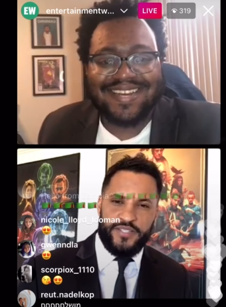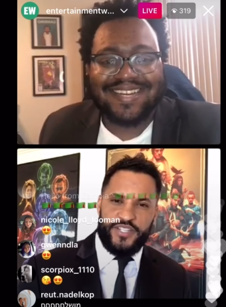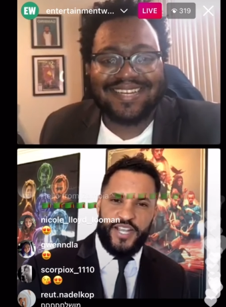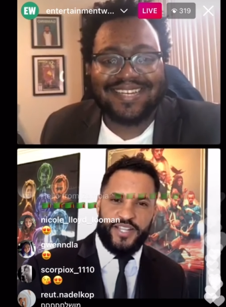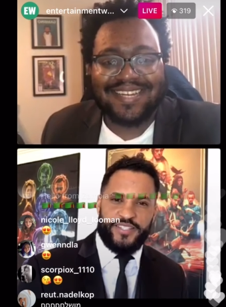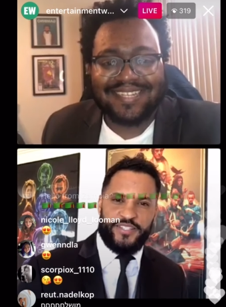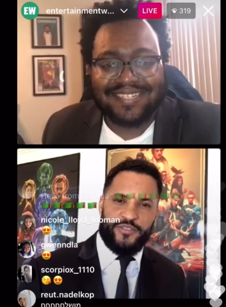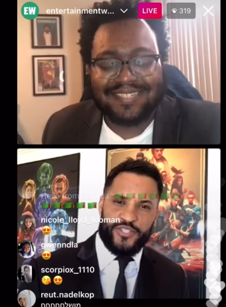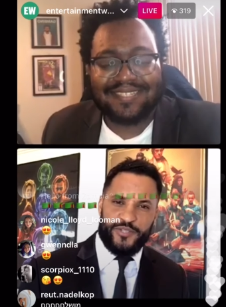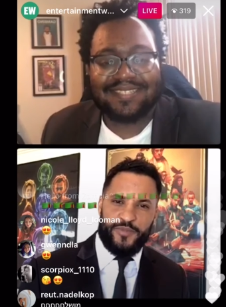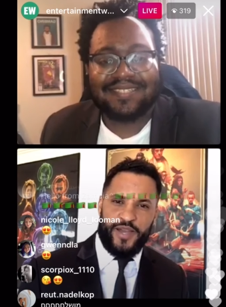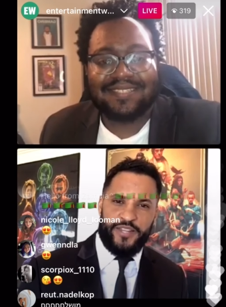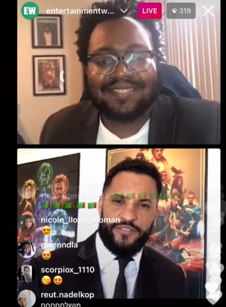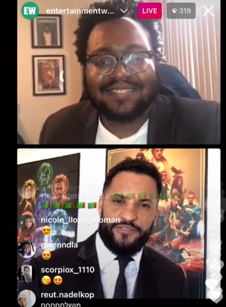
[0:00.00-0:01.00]
Speaker 1: to chat to your
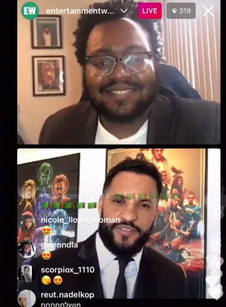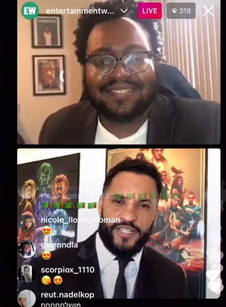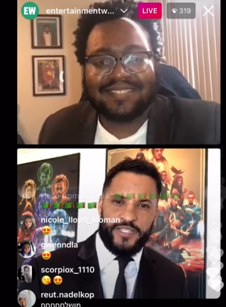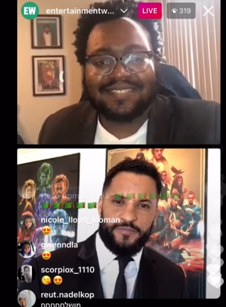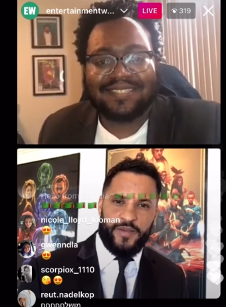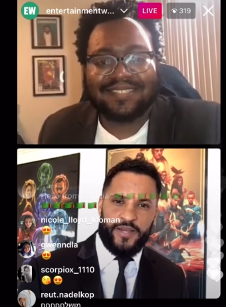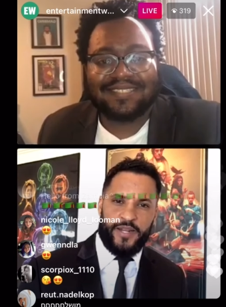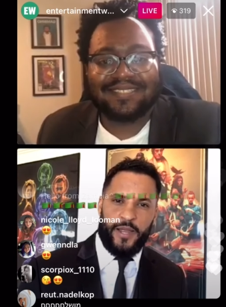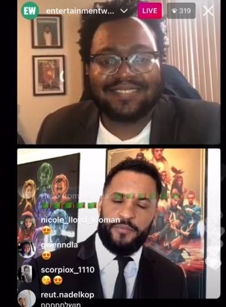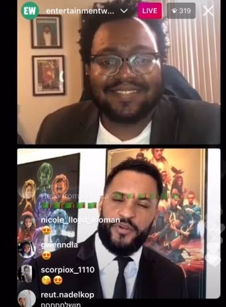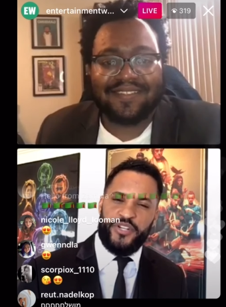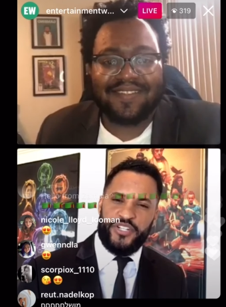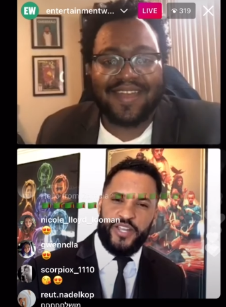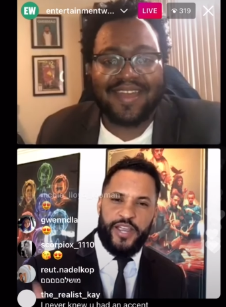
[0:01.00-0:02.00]
smiley face, man. I
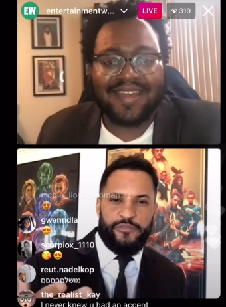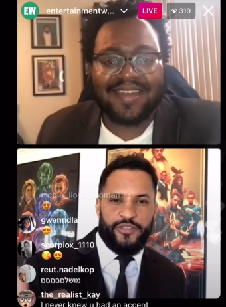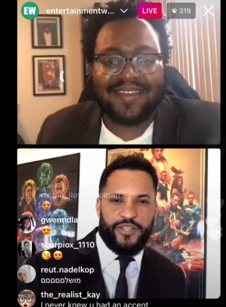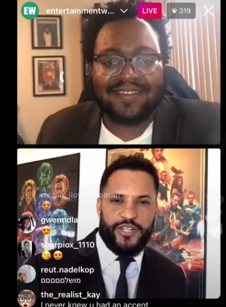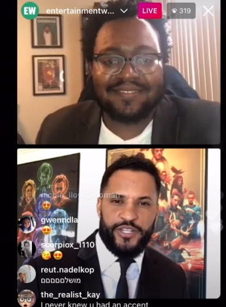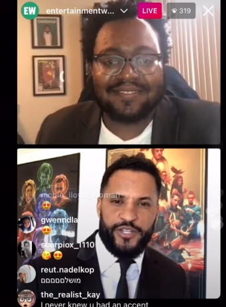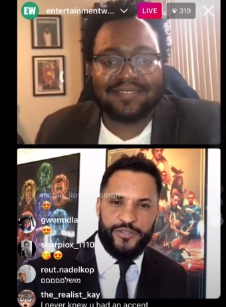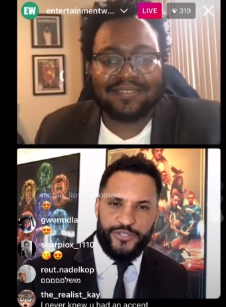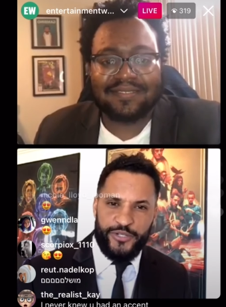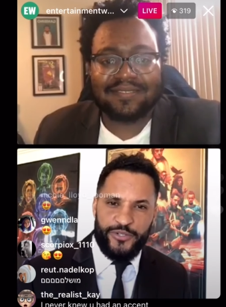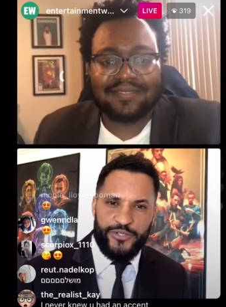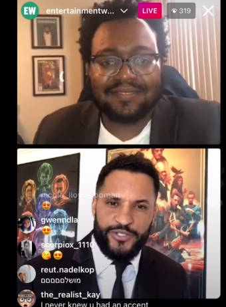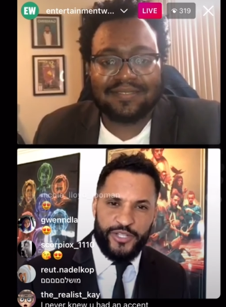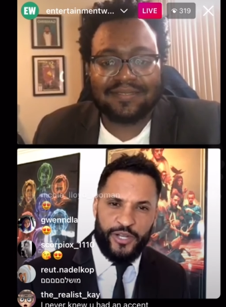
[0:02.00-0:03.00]
appreciate thank everything you. that
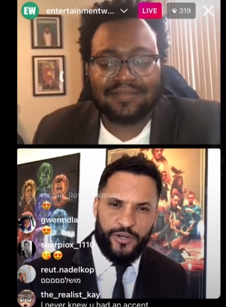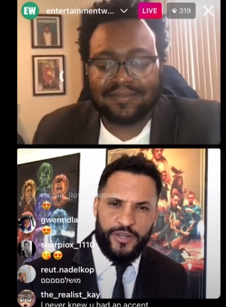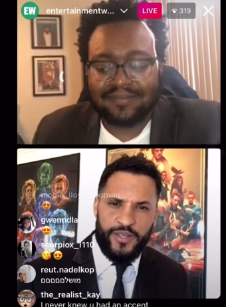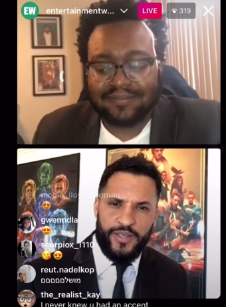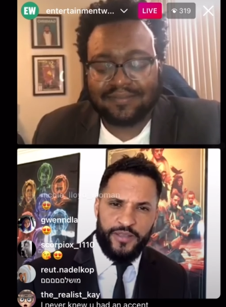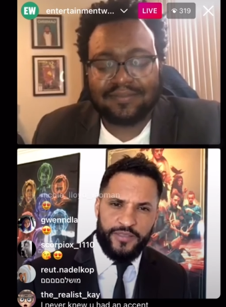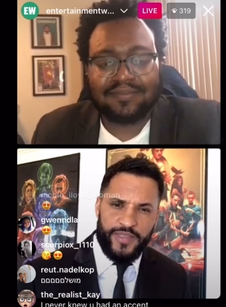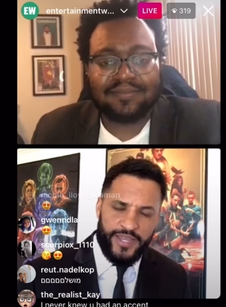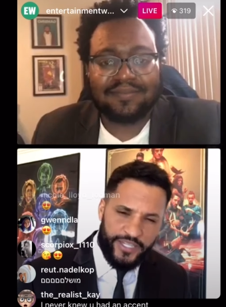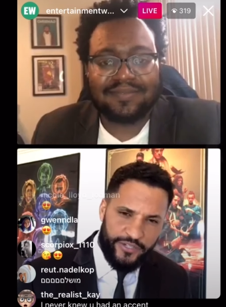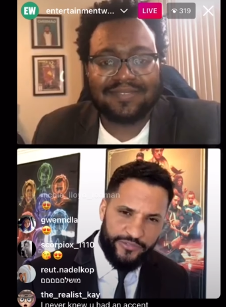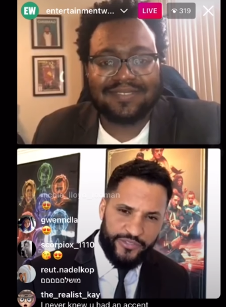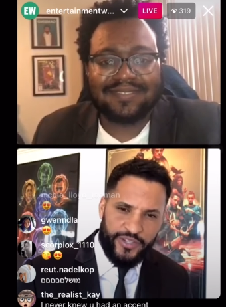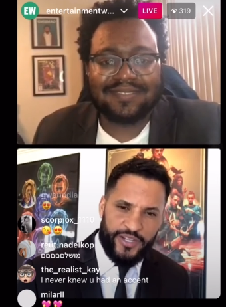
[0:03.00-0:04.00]
you do. So
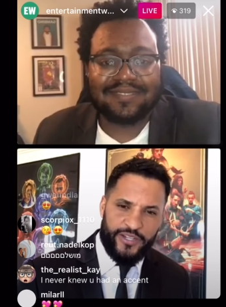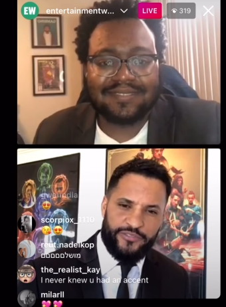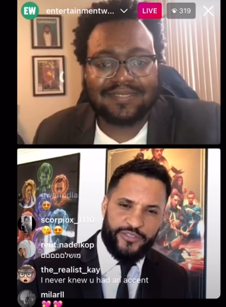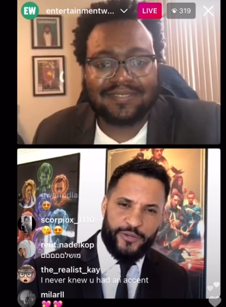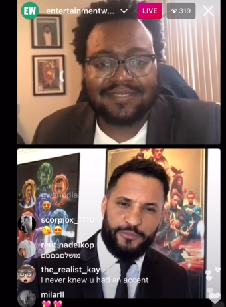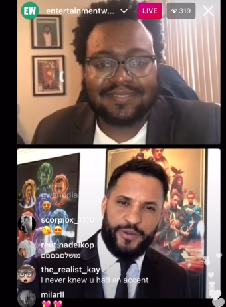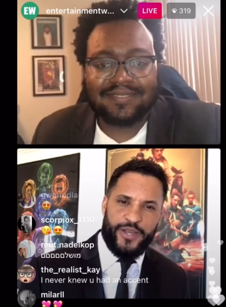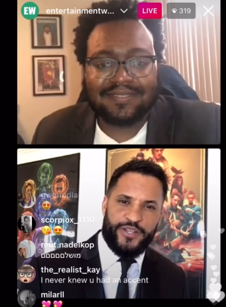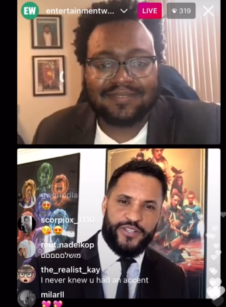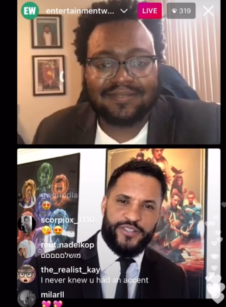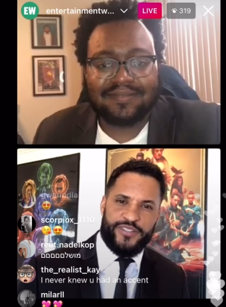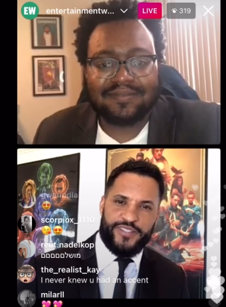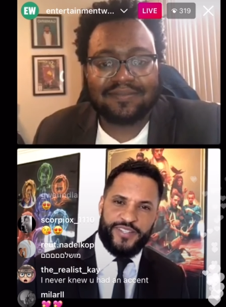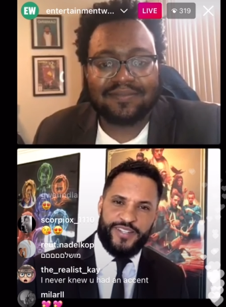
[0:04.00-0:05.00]
thank you for, for your
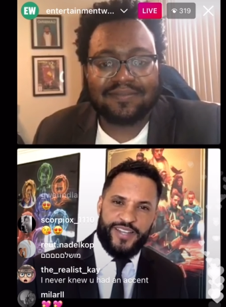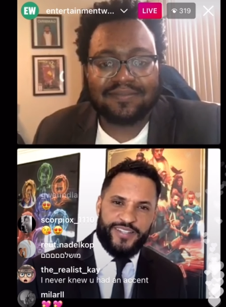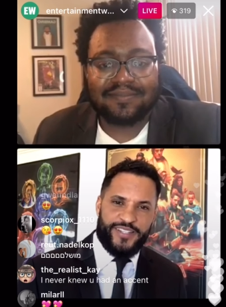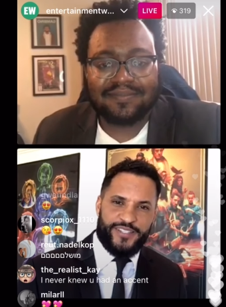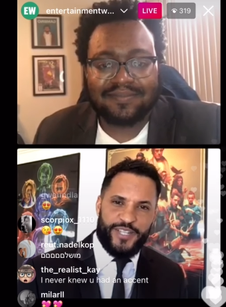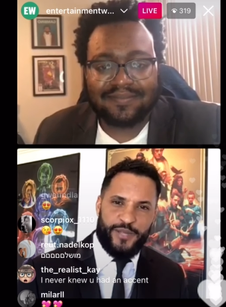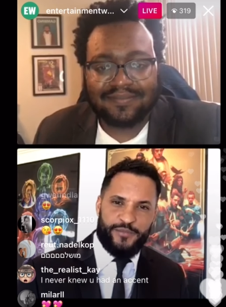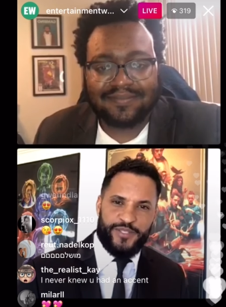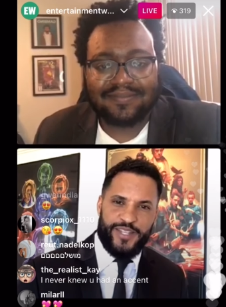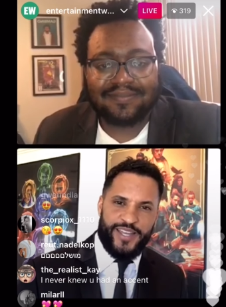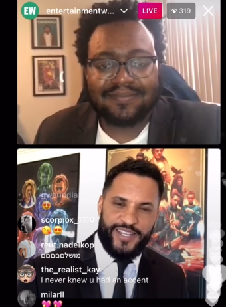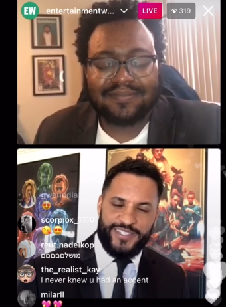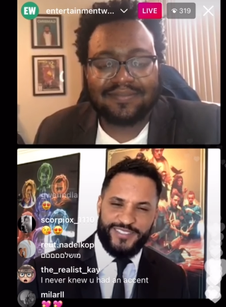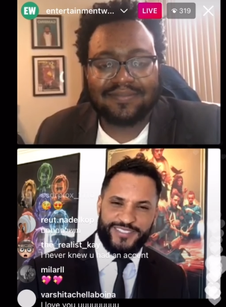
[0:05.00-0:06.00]
patience and, and the time
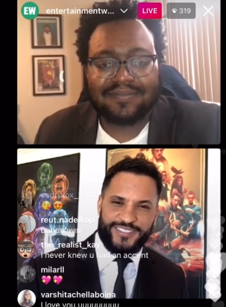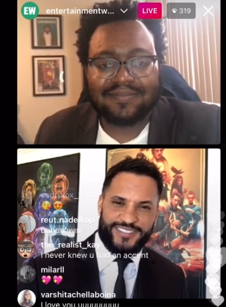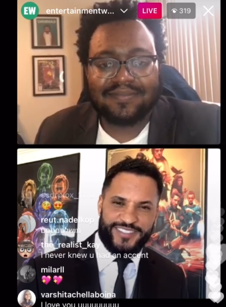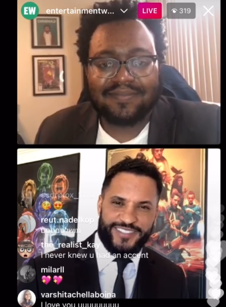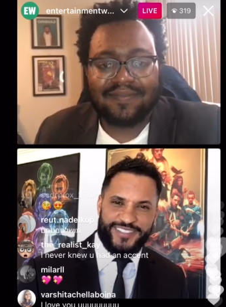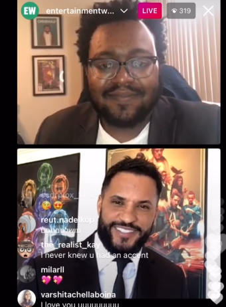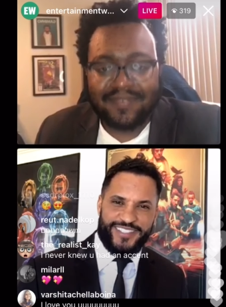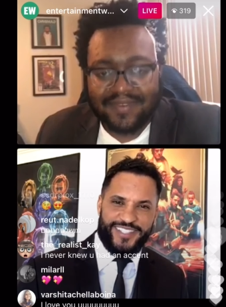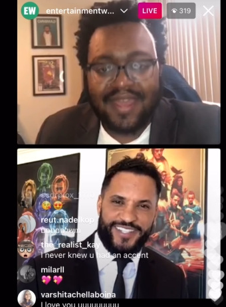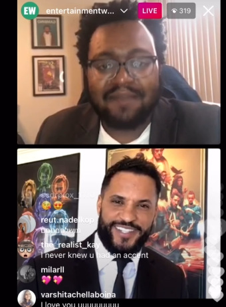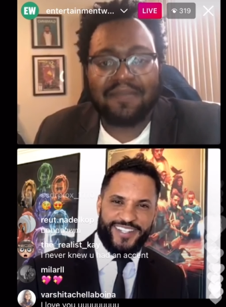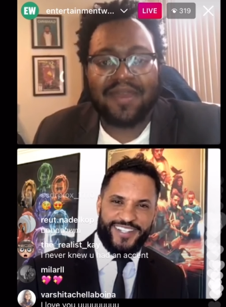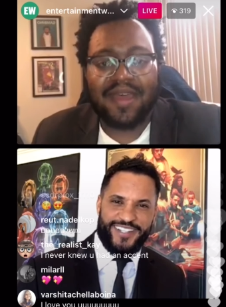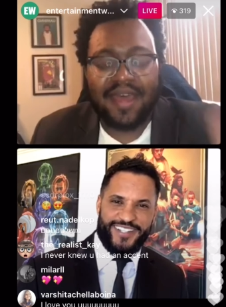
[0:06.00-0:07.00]
today.
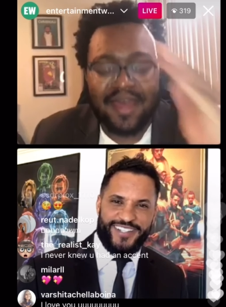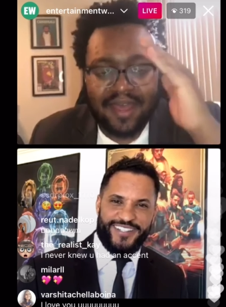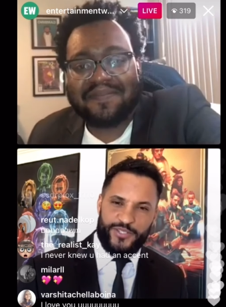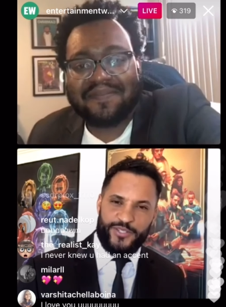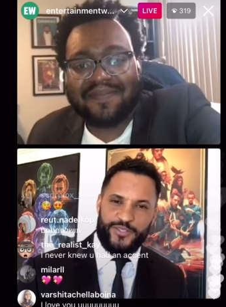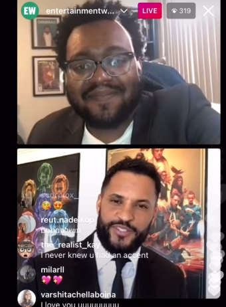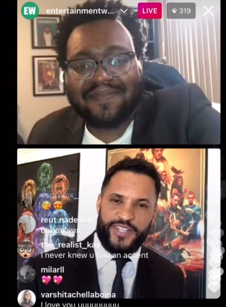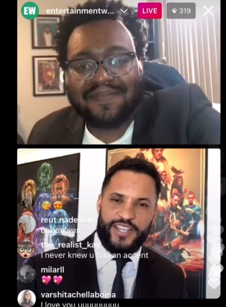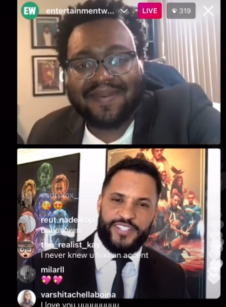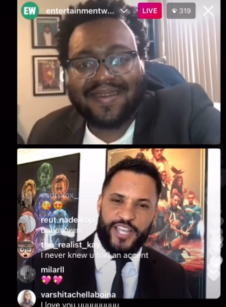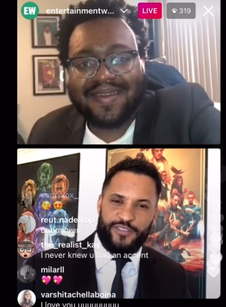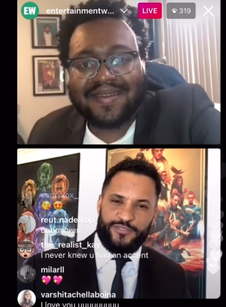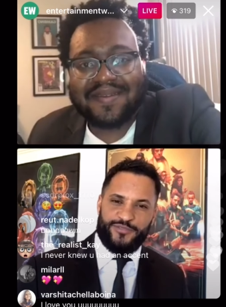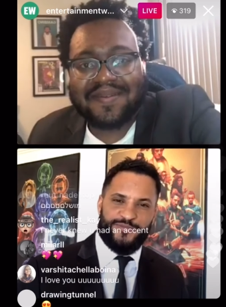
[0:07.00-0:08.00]
Same. Uh, you too. Stay
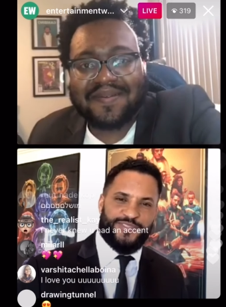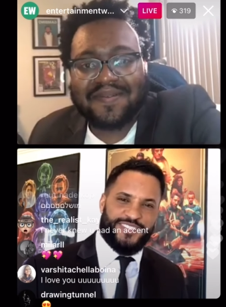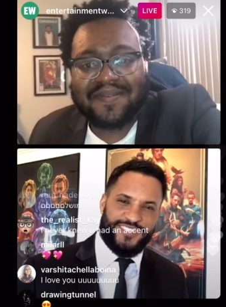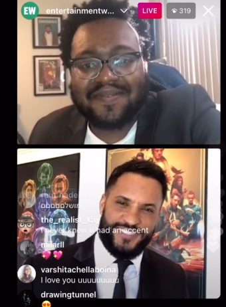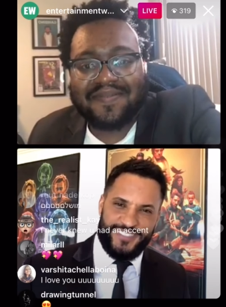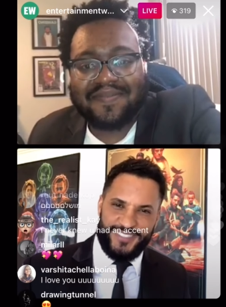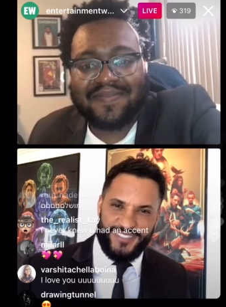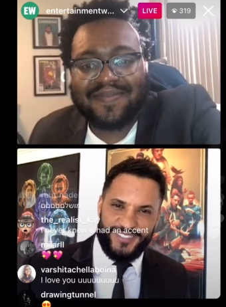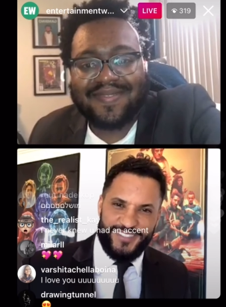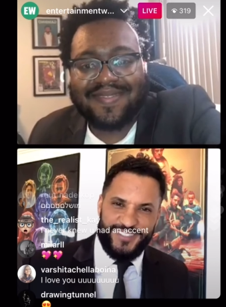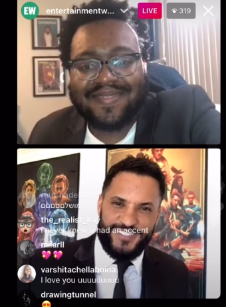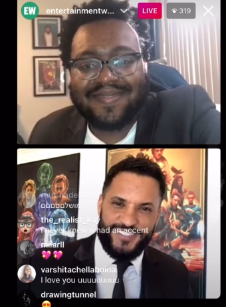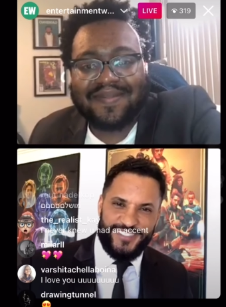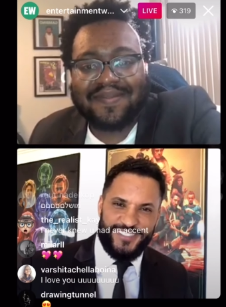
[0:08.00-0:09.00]
safe.
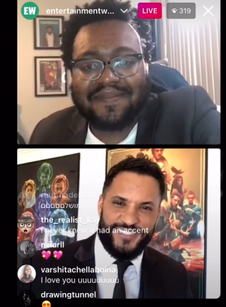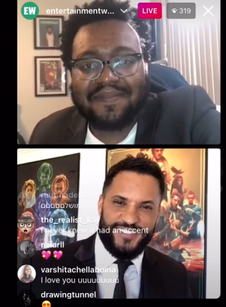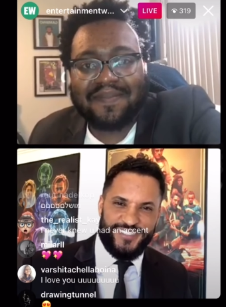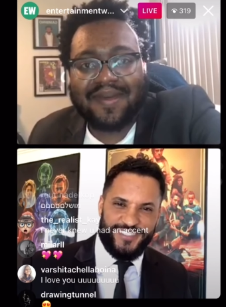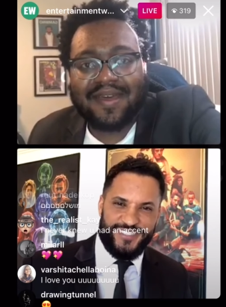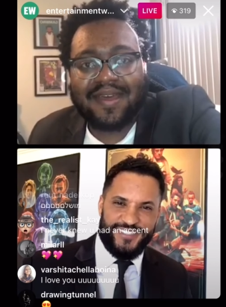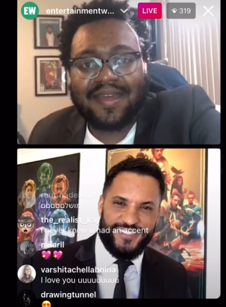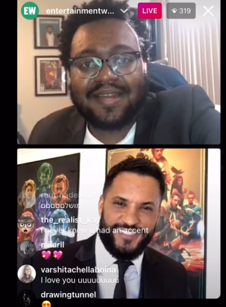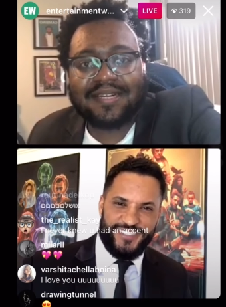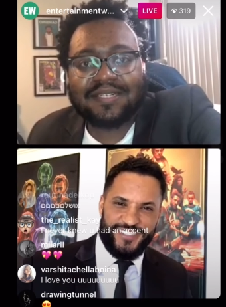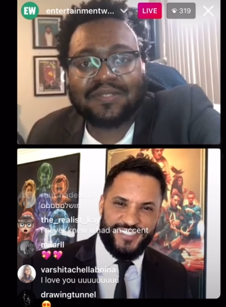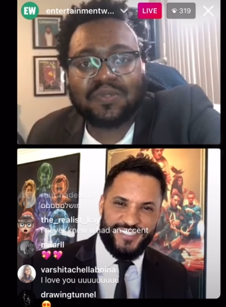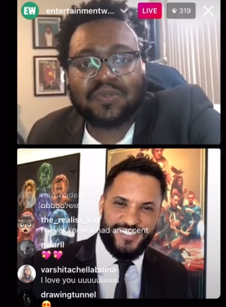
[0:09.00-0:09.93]
Bye.